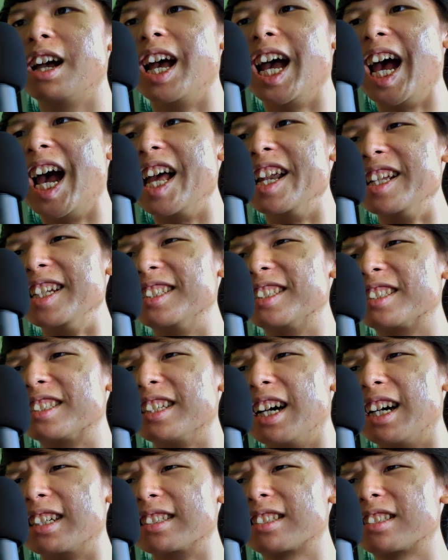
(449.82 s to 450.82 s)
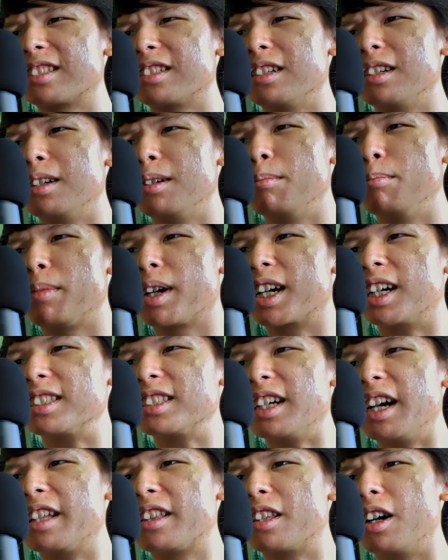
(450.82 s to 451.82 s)
And it sucks because
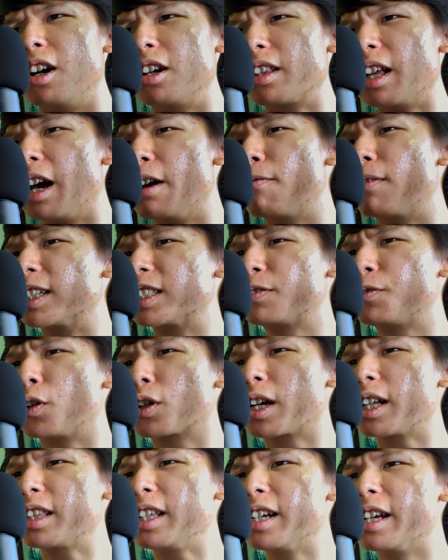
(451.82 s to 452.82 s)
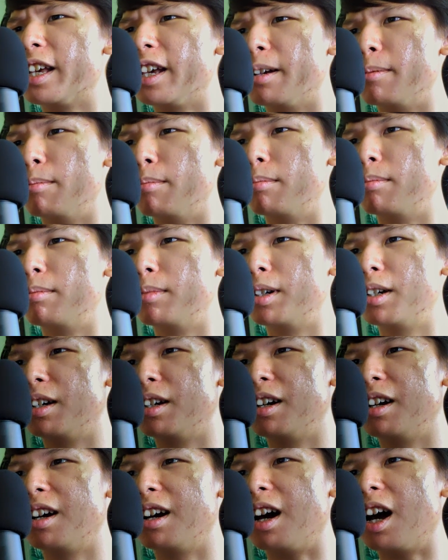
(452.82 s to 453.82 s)
I thought I was forgetting him.
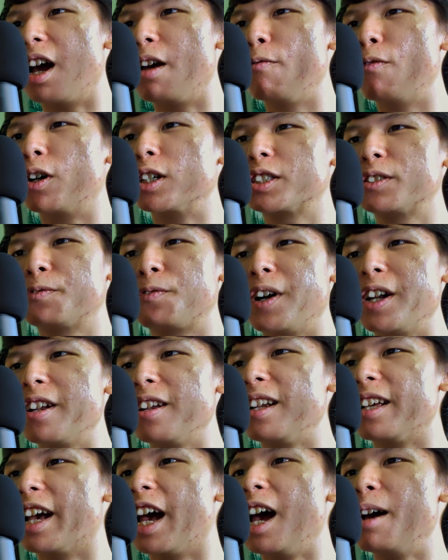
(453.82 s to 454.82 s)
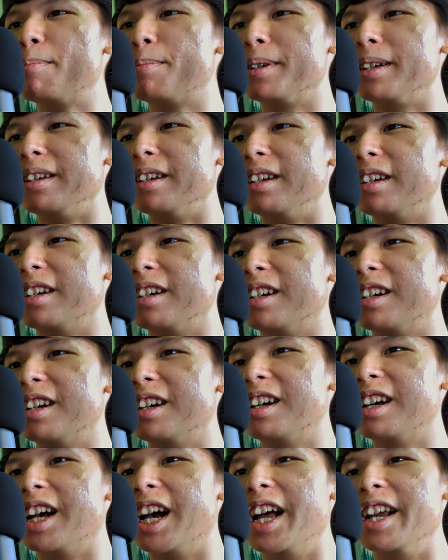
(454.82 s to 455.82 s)
I was finally happy,
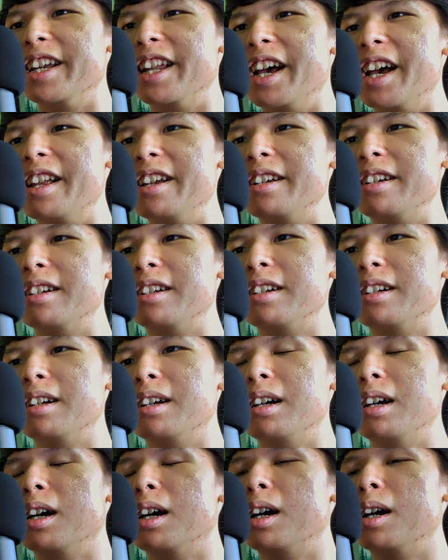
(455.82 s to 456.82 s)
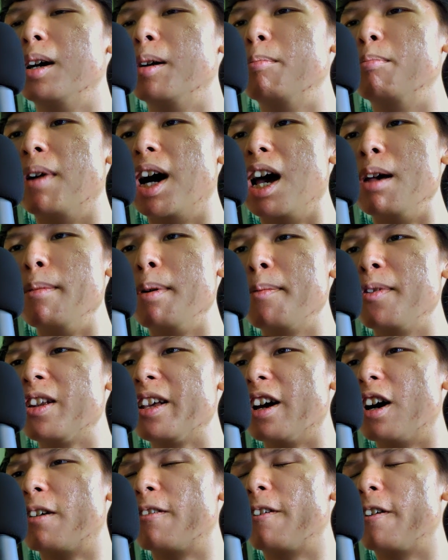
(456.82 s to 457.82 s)
and then my
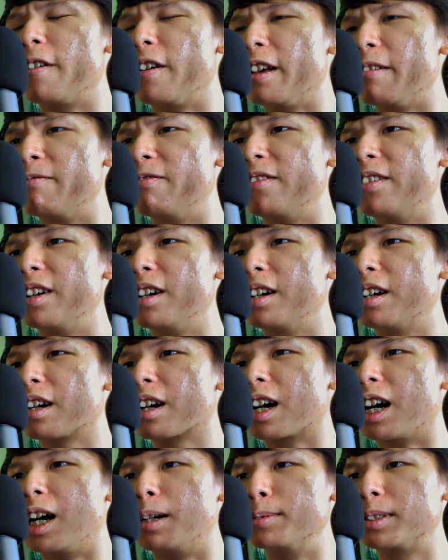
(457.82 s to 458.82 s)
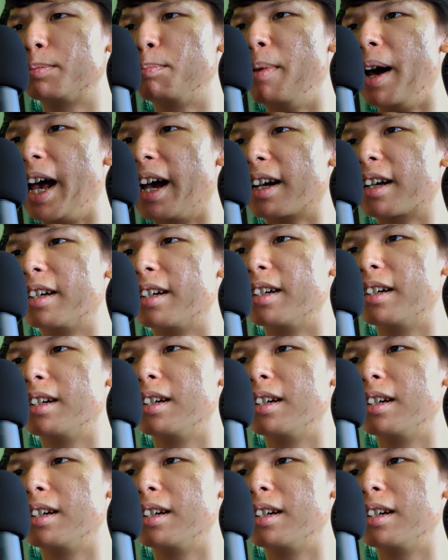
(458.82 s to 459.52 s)
memory of him comes back,